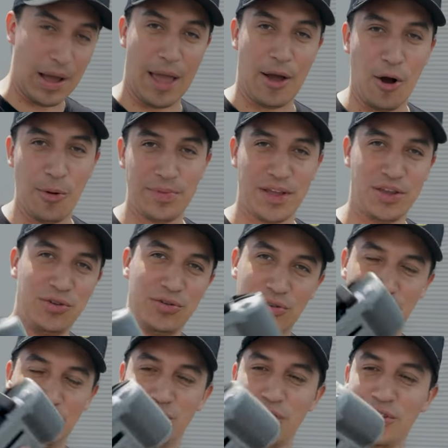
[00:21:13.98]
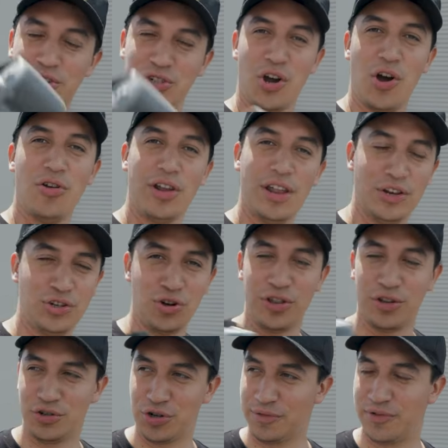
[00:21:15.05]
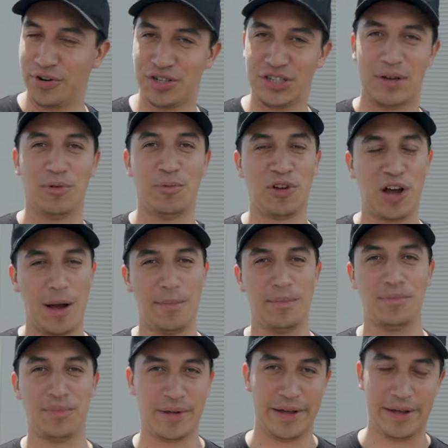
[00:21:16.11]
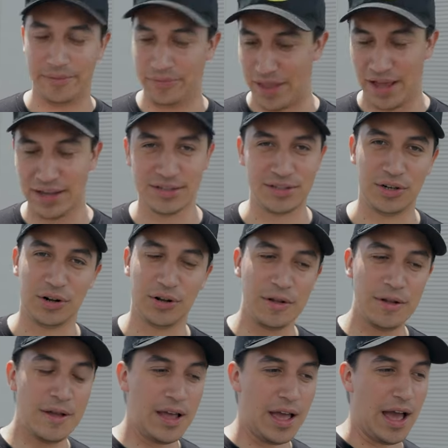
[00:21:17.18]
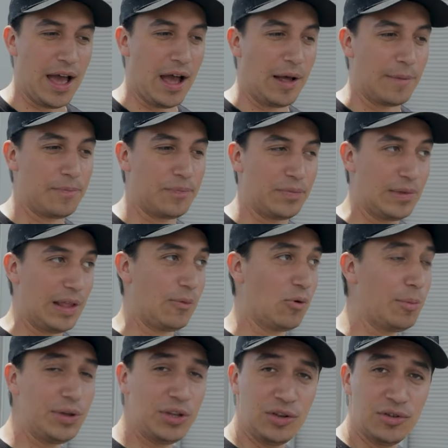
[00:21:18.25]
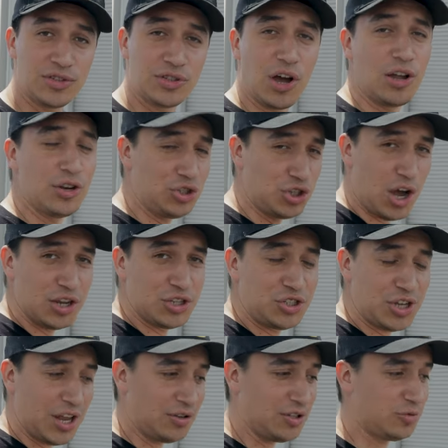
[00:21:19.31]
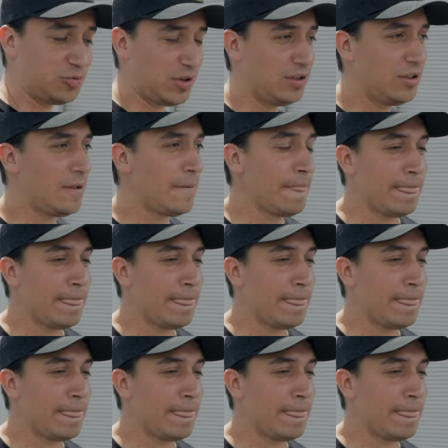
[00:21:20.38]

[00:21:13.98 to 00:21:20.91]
I hope that you enjoy the drone and enjoy the drone footage that will come next. It will be used on John's channel as well.